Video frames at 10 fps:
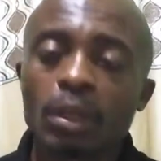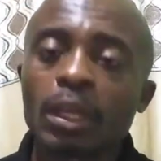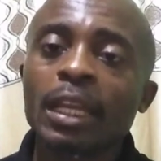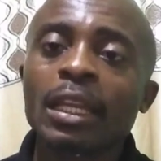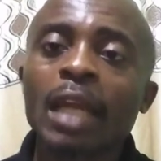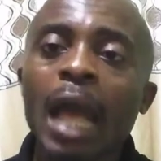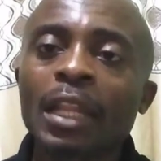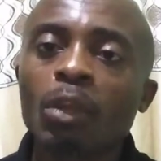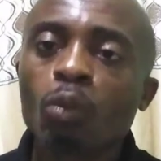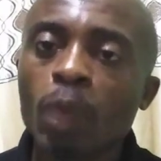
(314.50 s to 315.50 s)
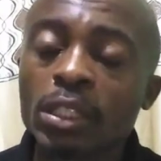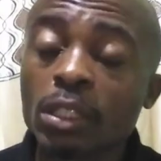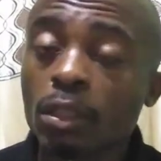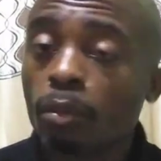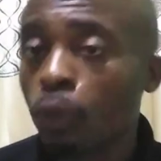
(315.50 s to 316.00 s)
inadequate
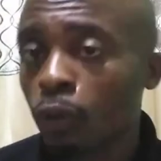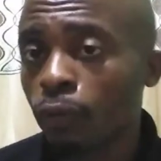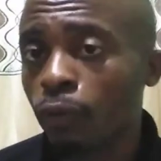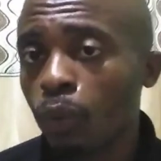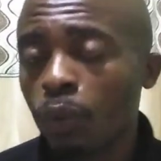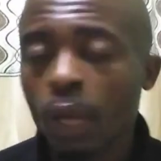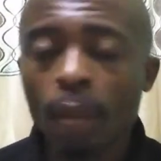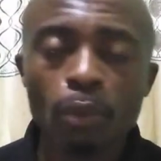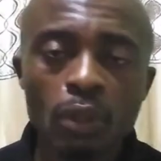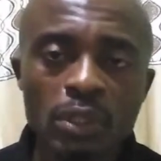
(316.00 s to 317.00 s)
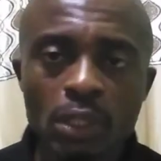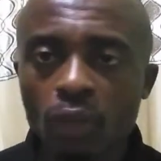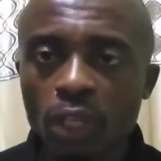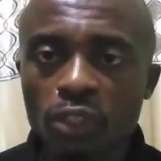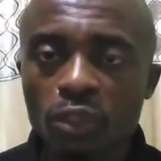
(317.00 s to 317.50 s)
blood flow and blood
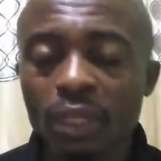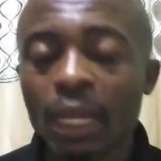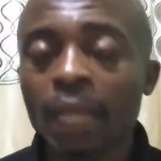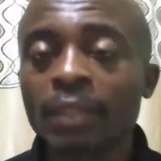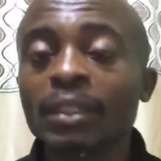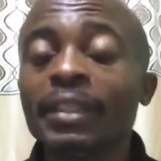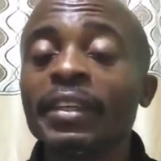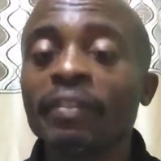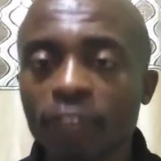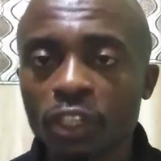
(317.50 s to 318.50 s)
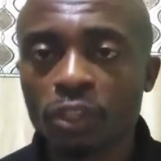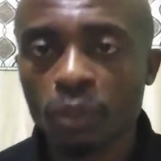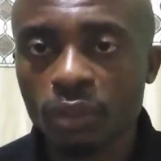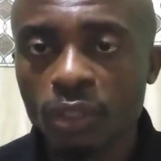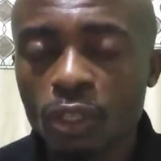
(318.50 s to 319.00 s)
circulation, and infection.
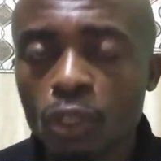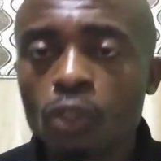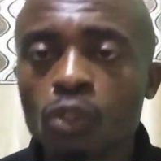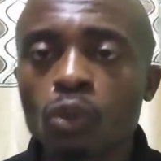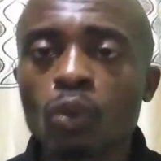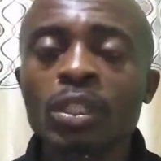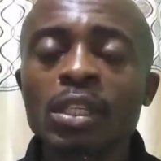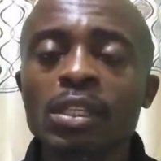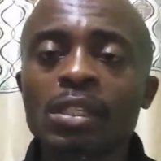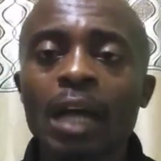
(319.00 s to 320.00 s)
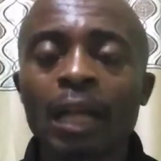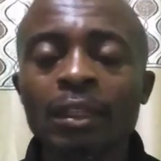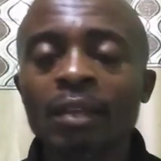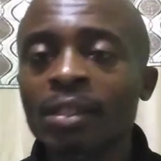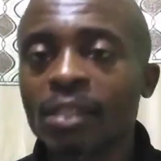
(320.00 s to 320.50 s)
So these are
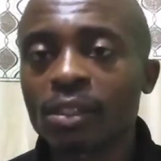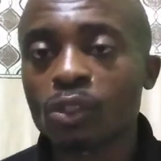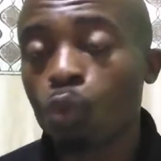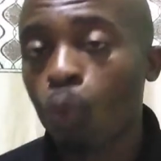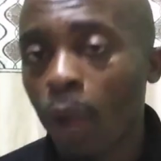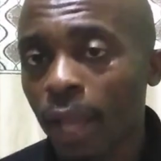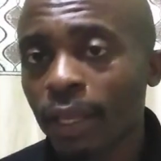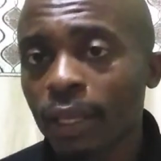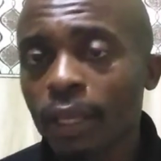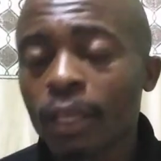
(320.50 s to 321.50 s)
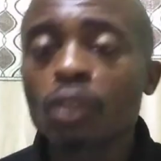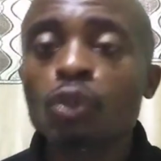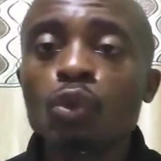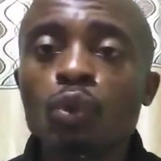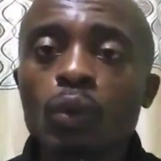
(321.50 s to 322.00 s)
the reasons why
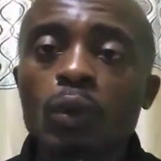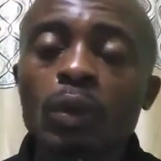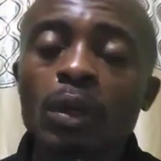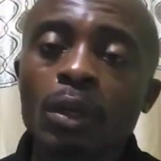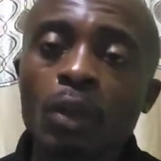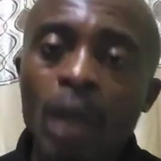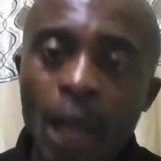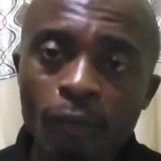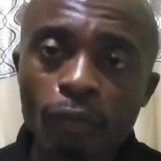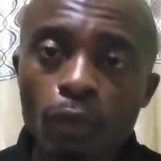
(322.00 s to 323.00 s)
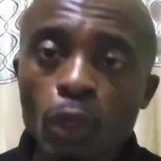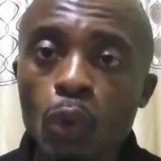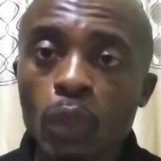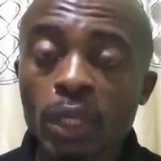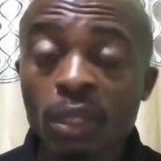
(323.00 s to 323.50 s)
you have
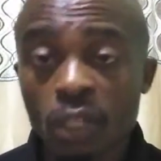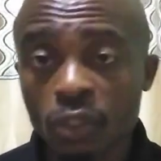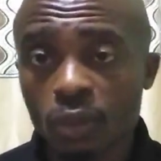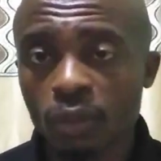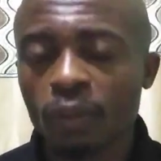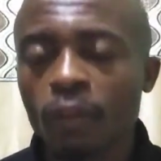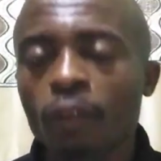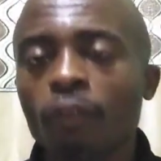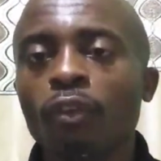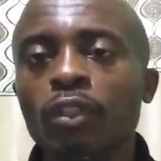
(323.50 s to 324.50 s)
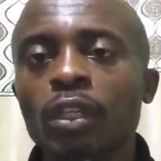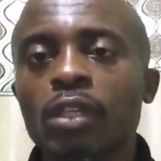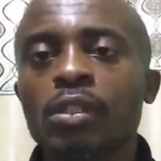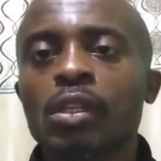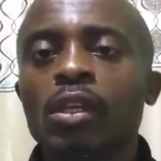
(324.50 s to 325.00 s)
no erection for
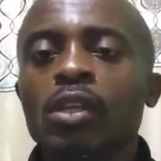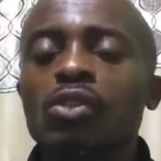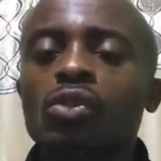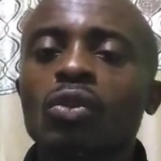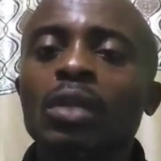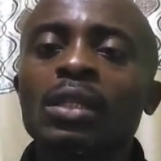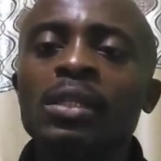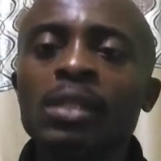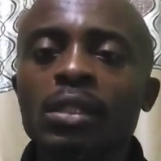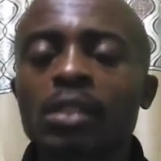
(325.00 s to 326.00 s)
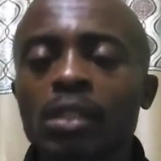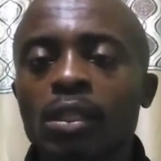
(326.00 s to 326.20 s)
this. So that is it